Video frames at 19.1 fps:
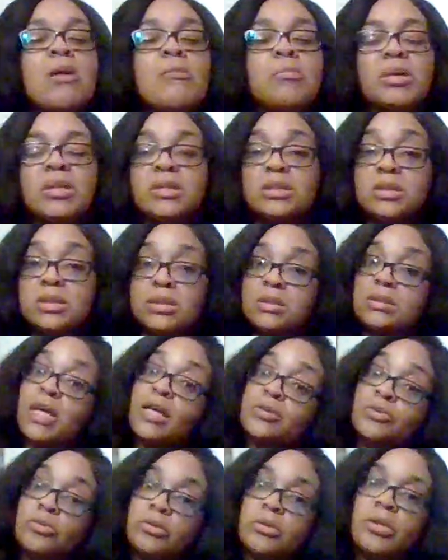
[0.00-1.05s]
But it's just
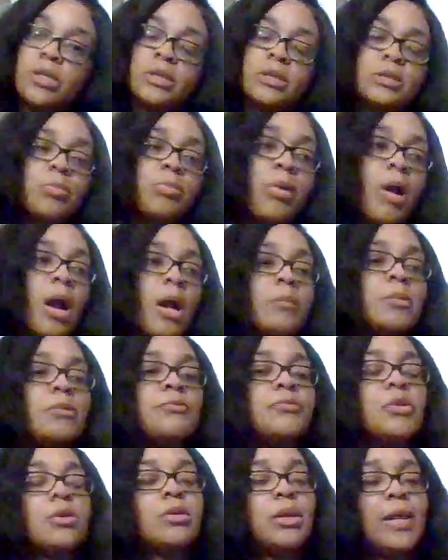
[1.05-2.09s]
like you're in the prime
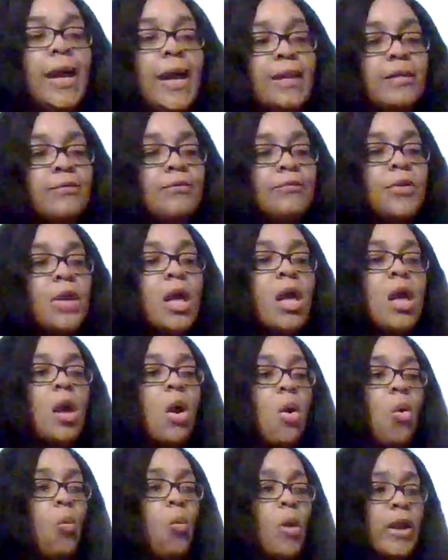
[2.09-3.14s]
of your life
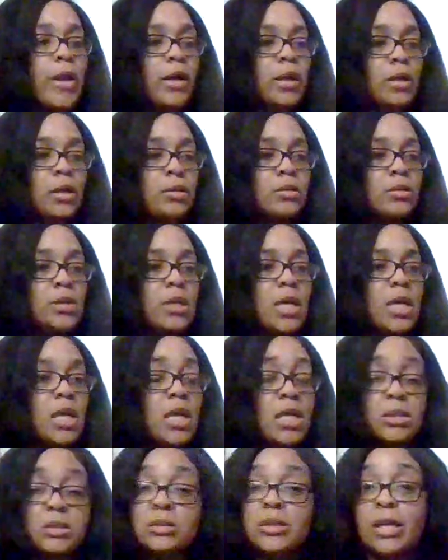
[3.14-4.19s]
where
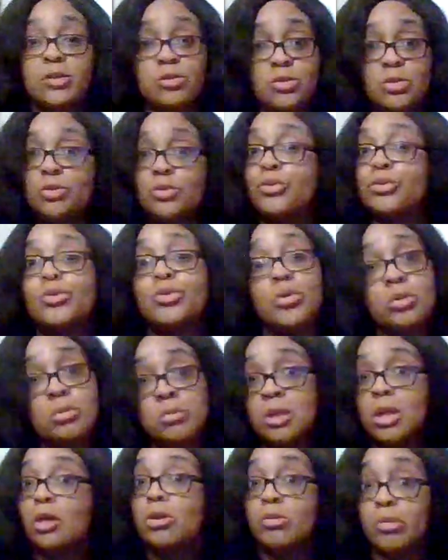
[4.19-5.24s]
it's like either you're going
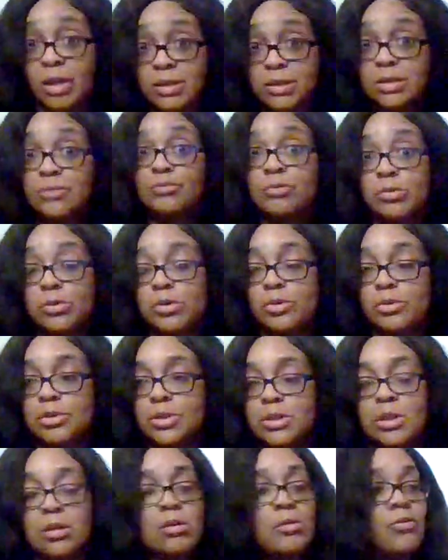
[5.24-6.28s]
to be aggressive with
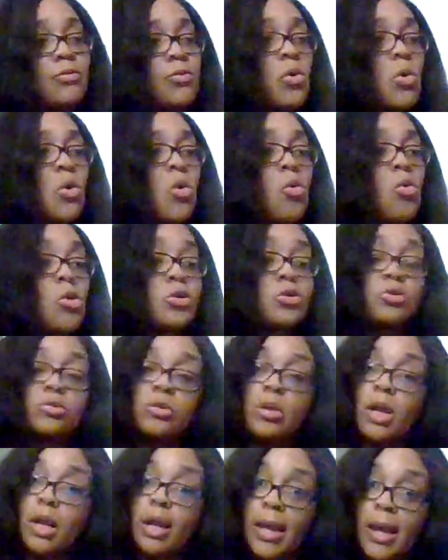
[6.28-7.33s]
yourself or
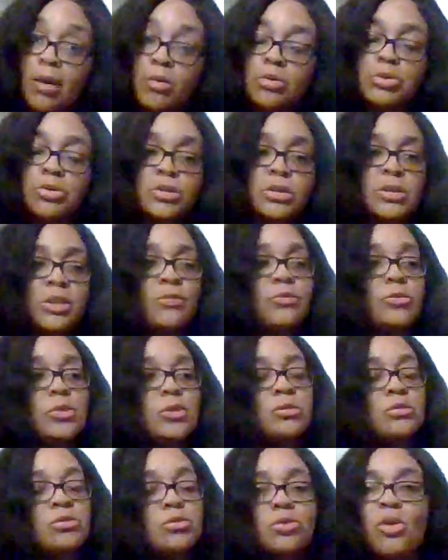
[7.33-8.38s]
you're allowing yourself
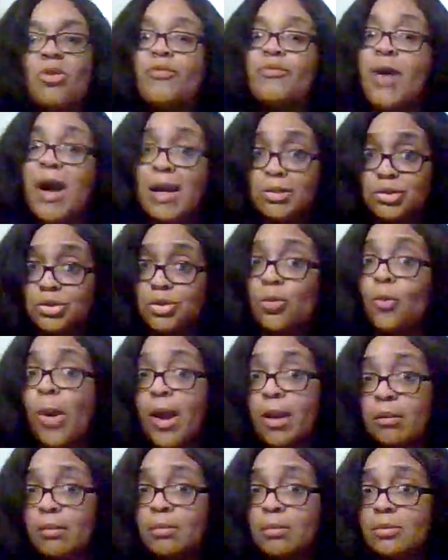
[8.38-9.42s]
to, you know, find your
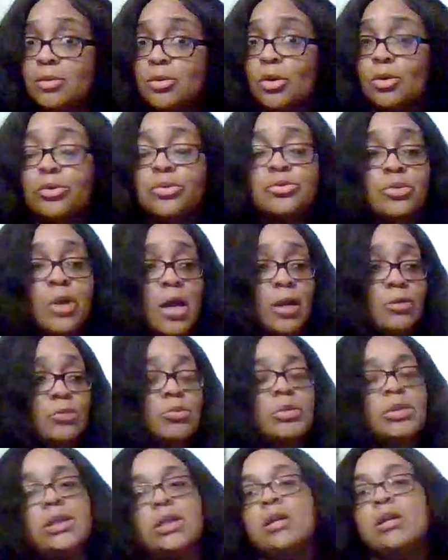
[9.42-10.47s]
way. You know, you're trying to
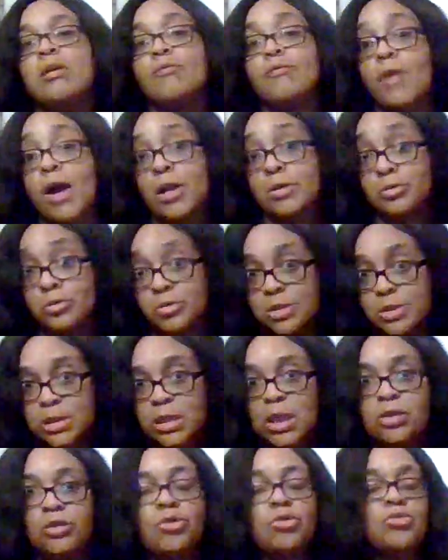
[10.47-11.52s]
really find your
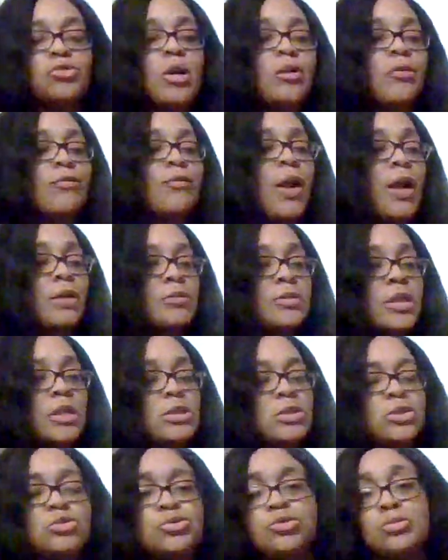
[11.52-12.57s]
zen. You're trying to find
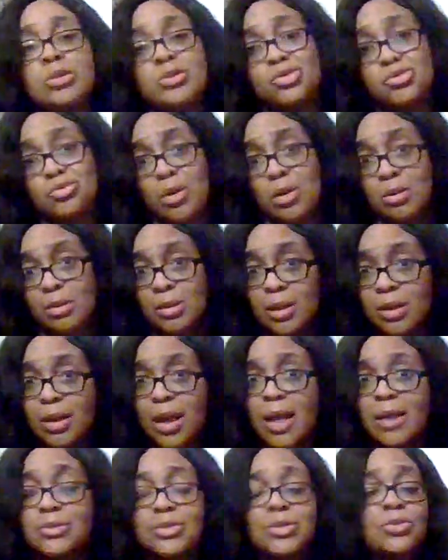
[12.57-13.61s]
things that you can strongly
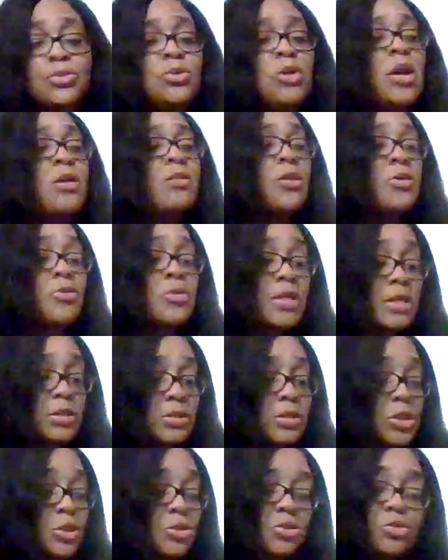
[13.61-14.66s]
connect to, the
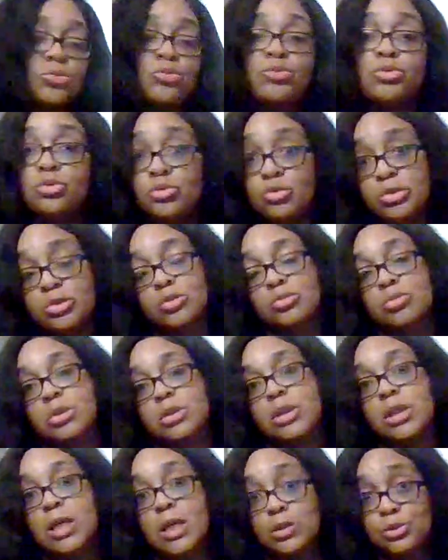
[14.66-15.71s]
things that you used to
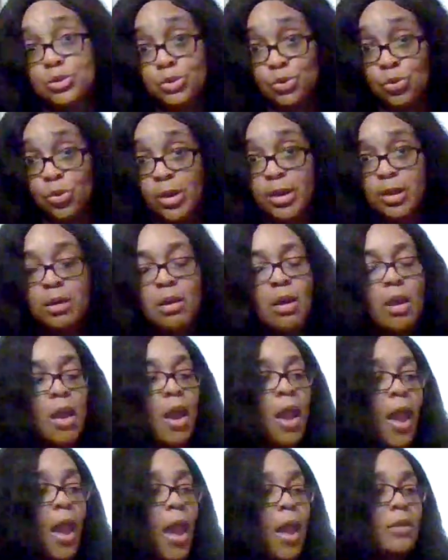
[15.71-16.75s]
really enjoy
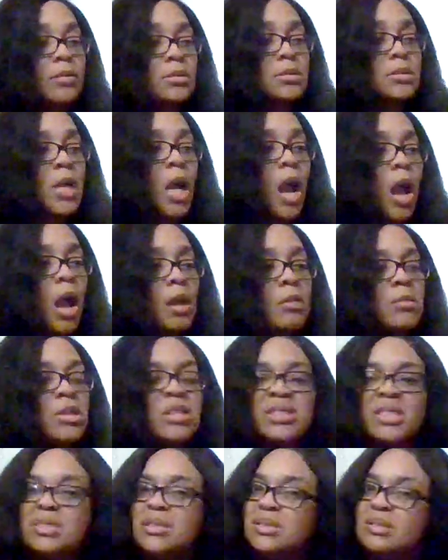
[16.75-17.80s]
at the time.
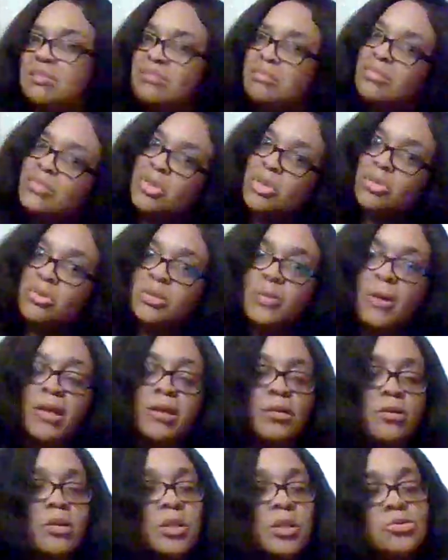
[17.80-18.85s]
It doesn't, you know,
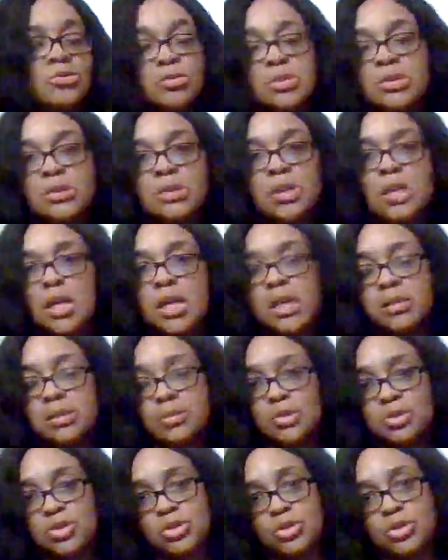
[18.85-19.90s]
spike your interest
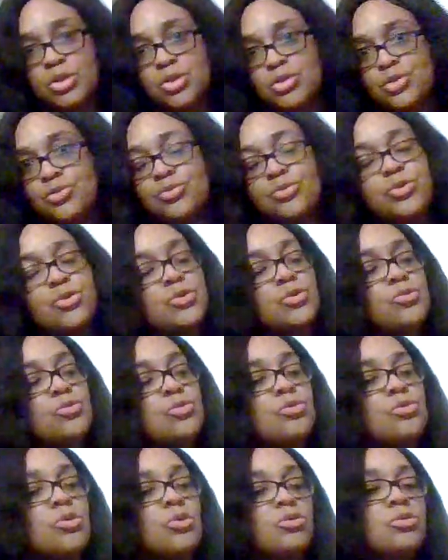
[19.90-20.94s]
as much as it used to.
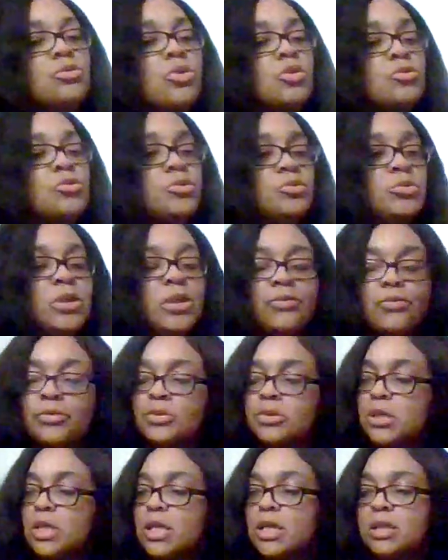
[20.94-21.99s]
You know, you go through
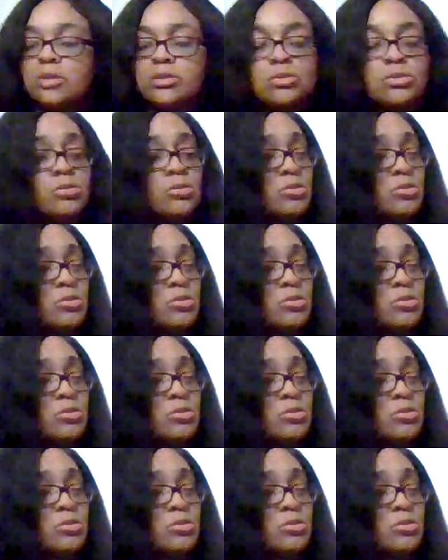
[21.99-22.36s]
different things.